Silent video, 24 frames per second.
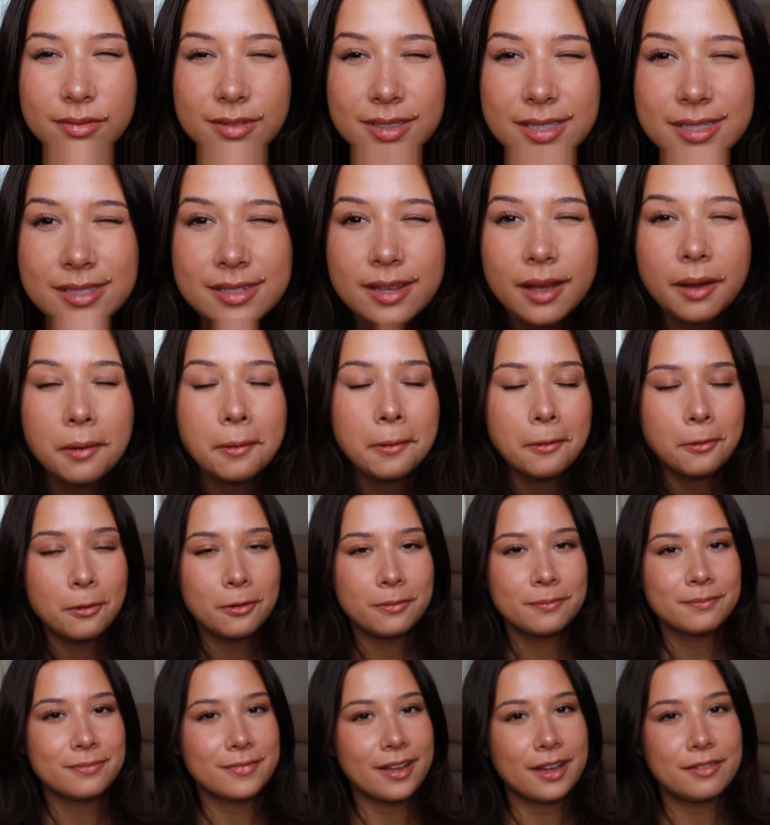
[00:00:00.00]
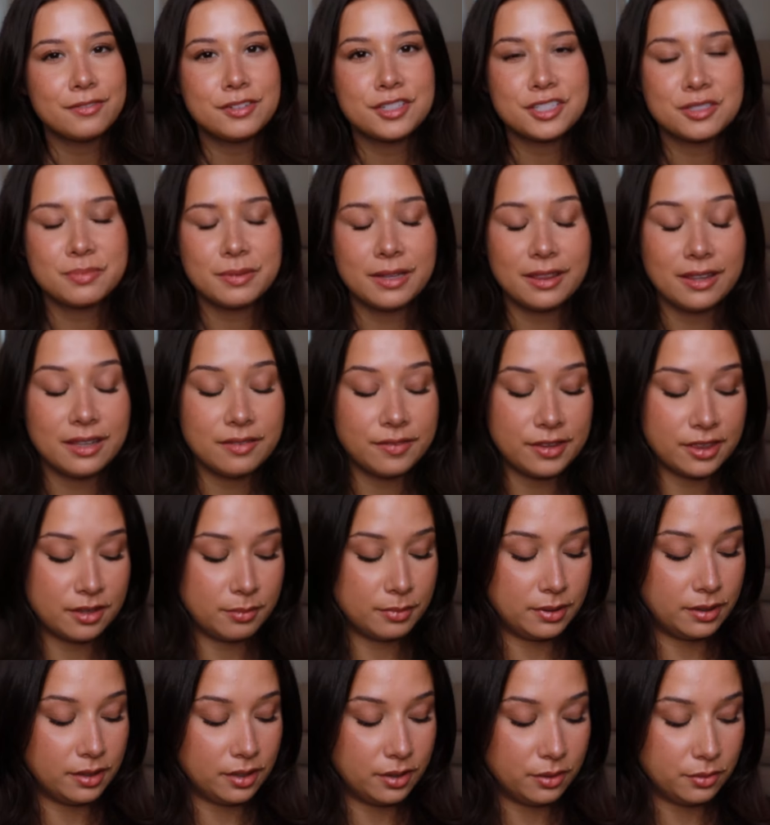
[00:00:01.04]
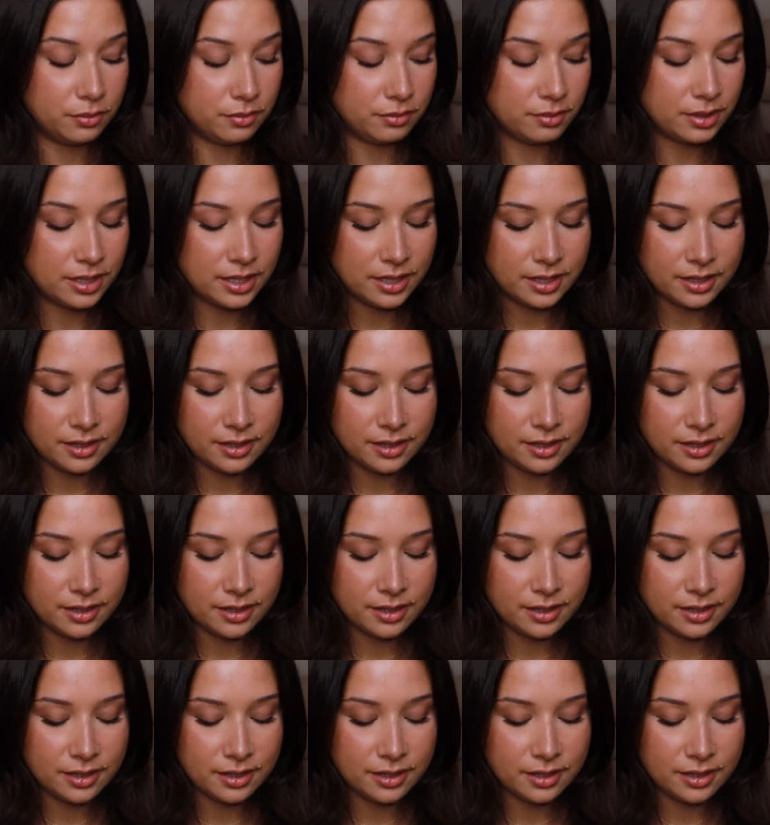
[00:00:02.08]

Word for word: So I've just been leaving them alone